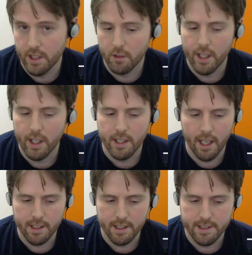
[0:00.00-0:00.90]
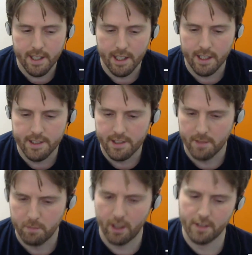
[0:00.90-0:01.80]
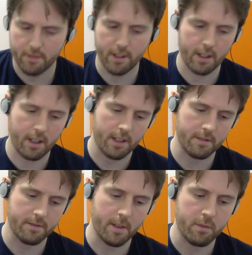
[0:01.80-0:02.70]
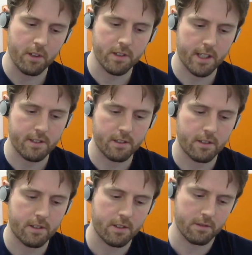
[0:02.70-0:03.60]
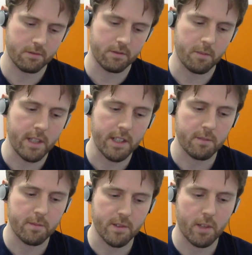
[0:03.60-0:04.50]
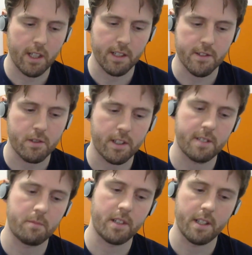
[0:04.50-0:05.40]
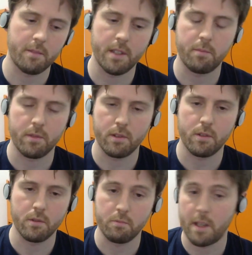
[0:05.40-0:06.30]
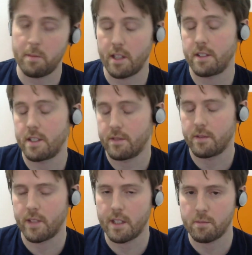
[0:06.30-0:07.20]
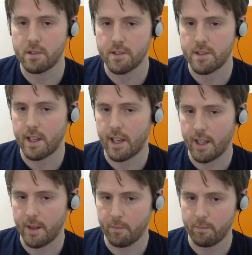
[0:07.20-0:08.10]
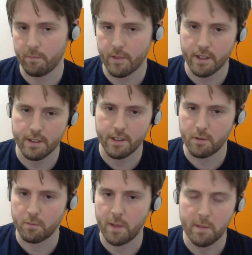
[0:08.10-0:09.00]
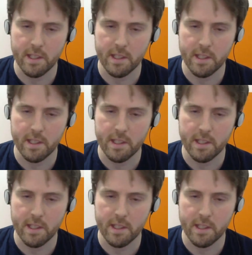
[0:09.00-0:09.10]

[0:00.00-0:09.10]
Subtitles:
great, and it's actually part of the kind of approach I took to the meetup as well, is trying to bring in people who maybe aren't even developers, maybe